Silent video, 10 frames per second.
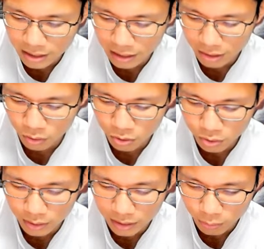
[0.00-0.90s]

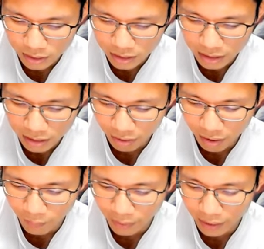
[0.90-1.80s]
also was the
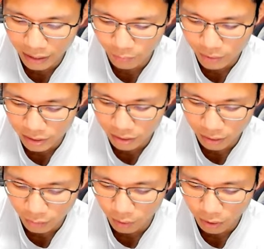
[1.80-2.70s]
era where there were
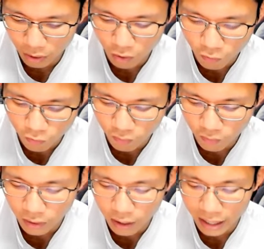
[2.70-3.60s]
a lot of
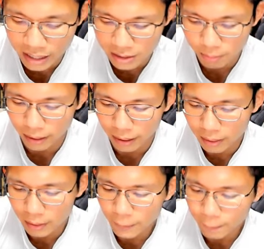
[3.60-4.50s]
high supply.
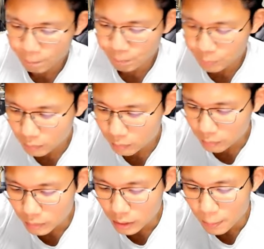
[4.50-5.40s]

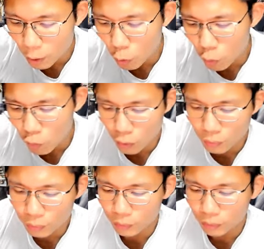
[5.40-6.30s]
But
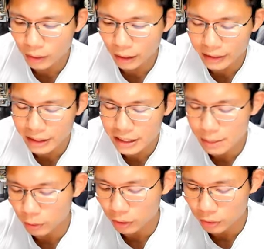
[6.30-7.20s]
overall, I think it's
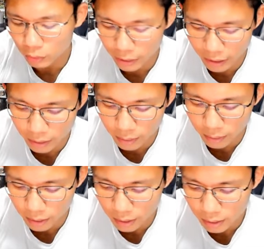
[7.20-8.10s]
important to note that
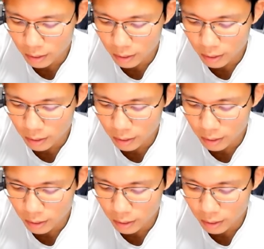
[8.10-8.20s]
the